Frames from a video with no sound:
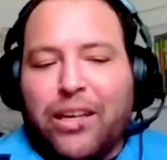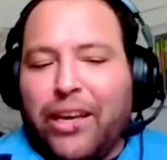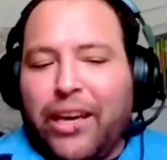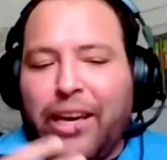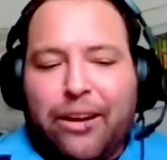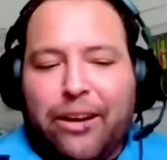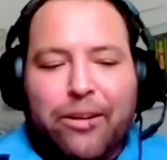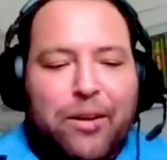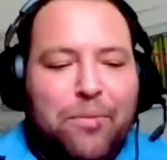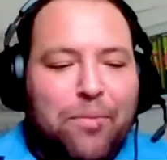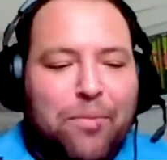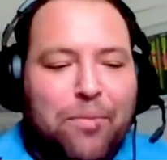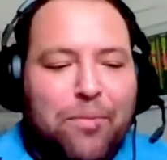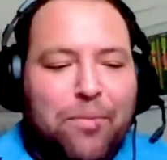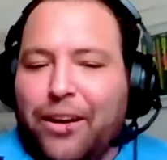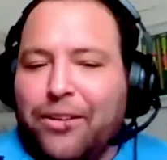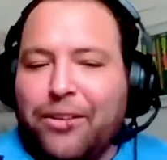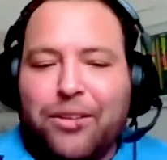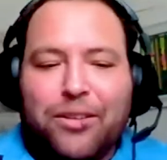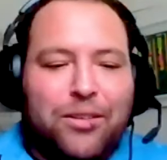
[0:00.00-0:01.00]
Harry
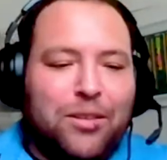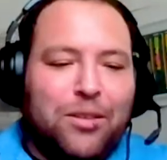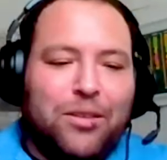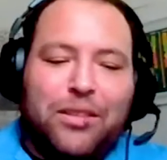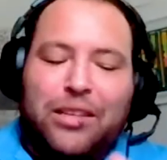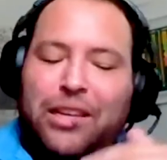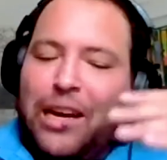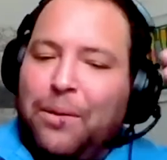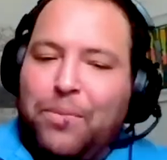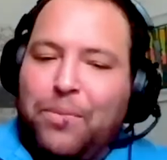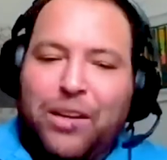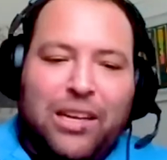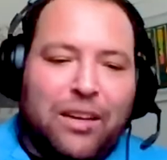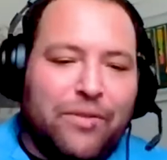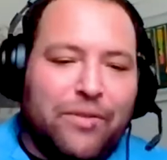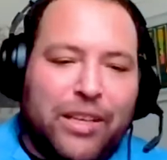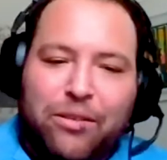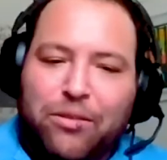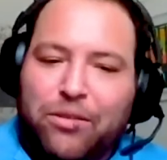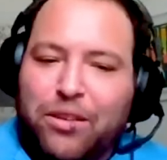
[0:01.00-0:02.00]
Potter to the Epic
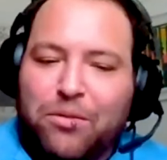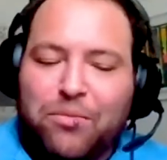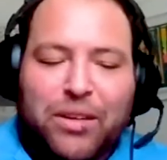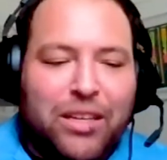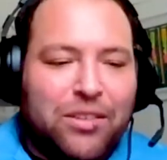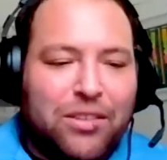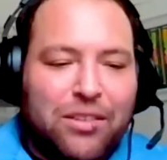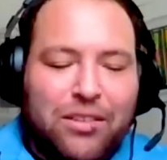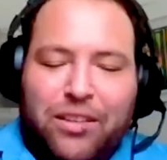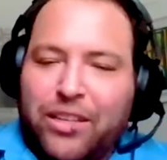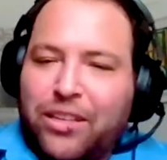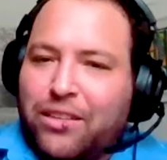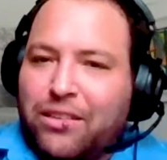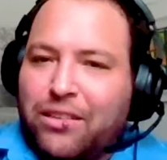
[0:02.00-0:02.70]
of Gilgamesh.